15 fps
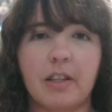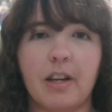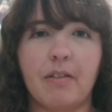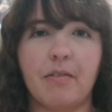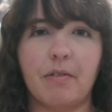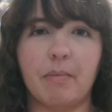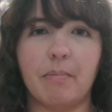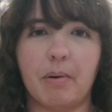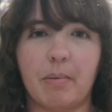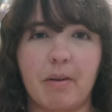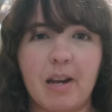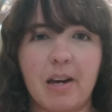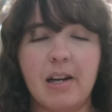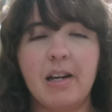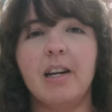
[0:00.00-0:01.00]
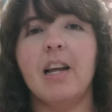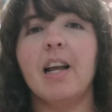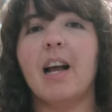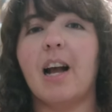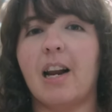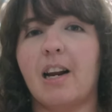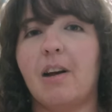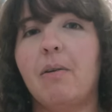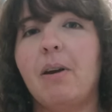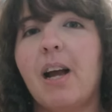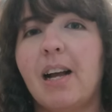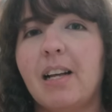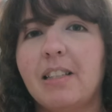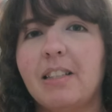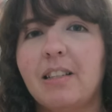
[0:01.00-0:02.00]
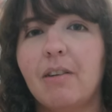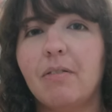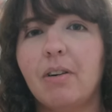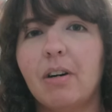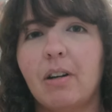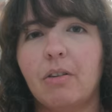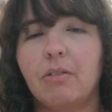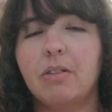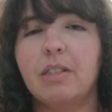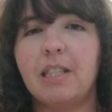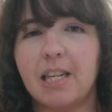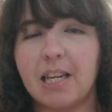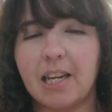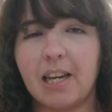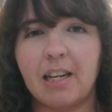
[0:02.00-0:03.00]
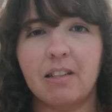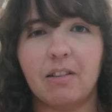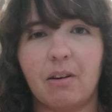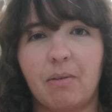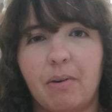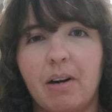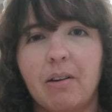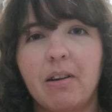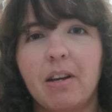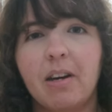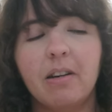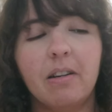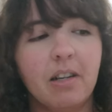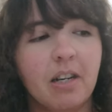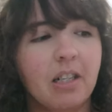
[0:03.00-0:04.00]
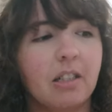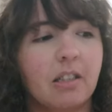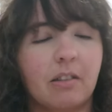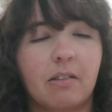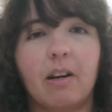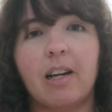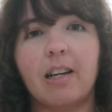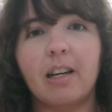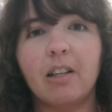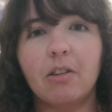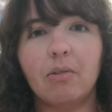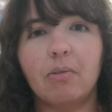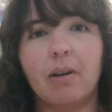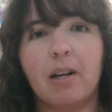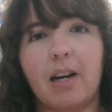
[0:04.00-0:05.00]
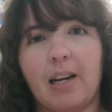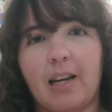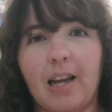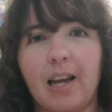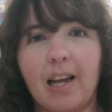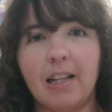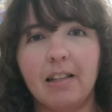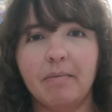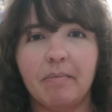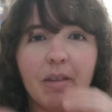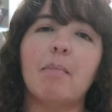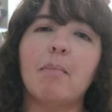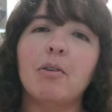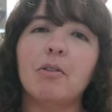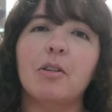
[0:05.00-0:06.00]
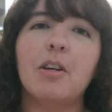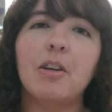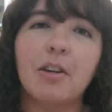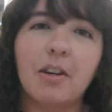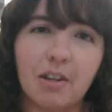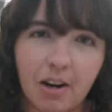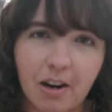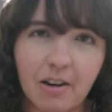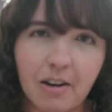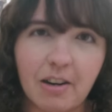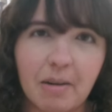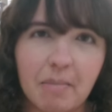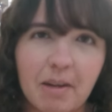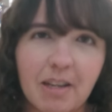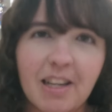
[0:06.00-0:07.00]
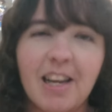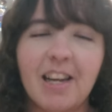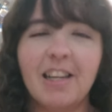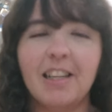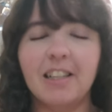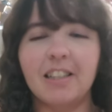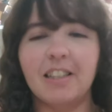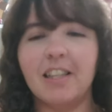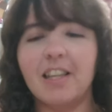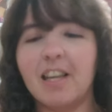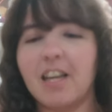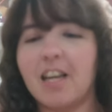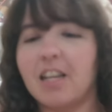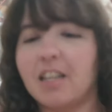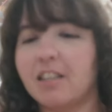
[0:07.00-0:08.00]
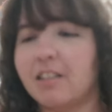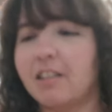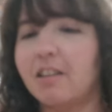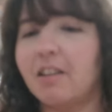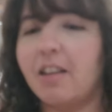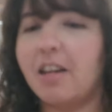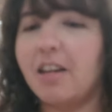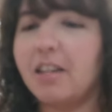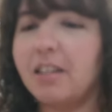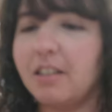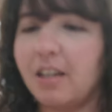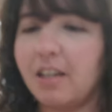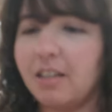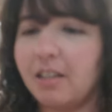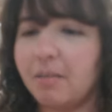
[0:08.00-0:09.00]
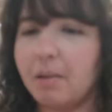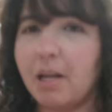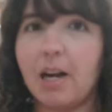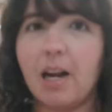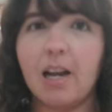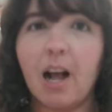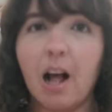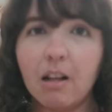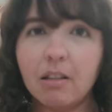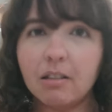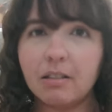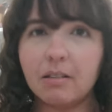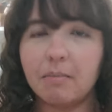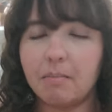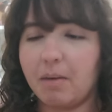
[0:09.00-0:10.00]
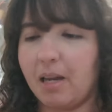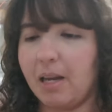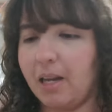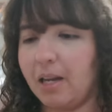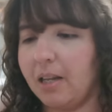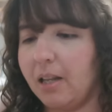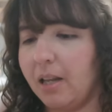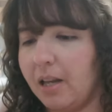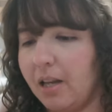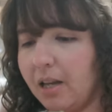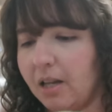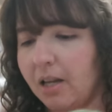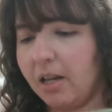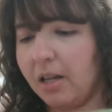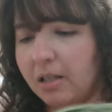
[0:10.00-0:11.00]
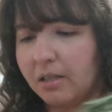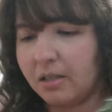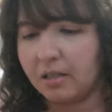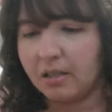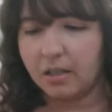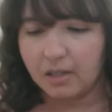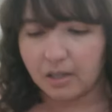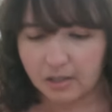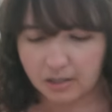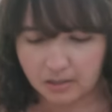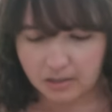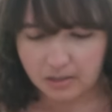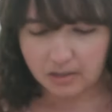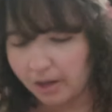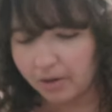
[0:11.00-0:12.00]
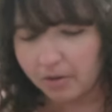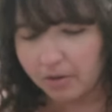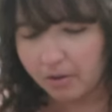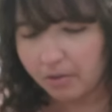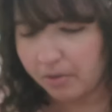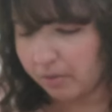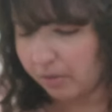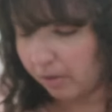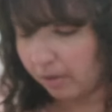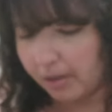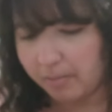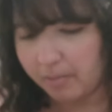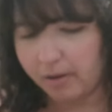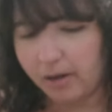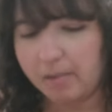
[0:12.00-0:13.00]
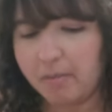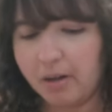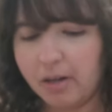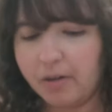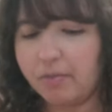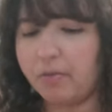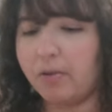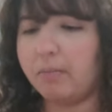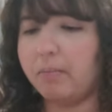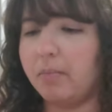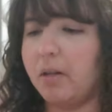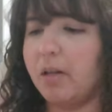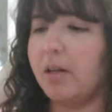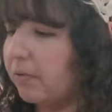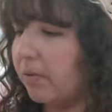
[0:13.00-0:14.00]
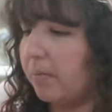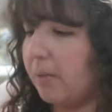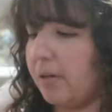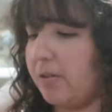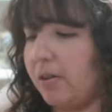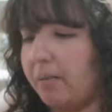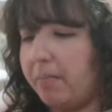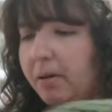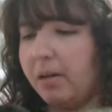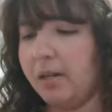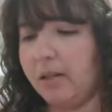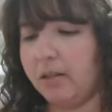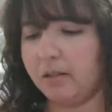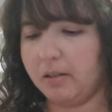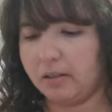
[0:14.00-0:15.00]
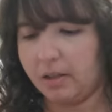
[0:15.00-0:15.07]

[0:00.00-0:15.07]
time from Premier, and now I had several DKs around here, so I can do it again. A much cuter color, I mean. So the next item that I also made, it's this, I don't know how you call it, but I made it from a Japanese